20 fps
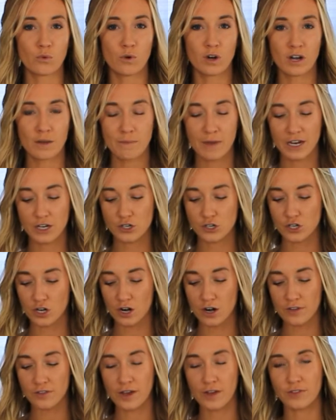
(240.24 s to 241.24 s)
want to make
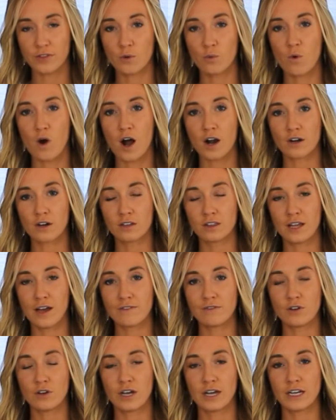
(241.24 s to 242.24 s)
sure that the water
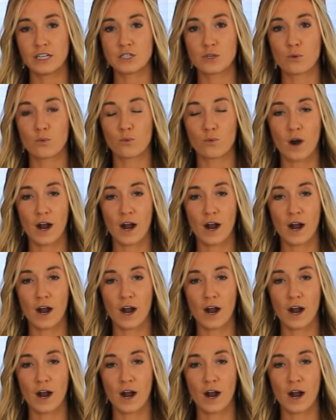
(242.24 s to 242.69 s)
level hits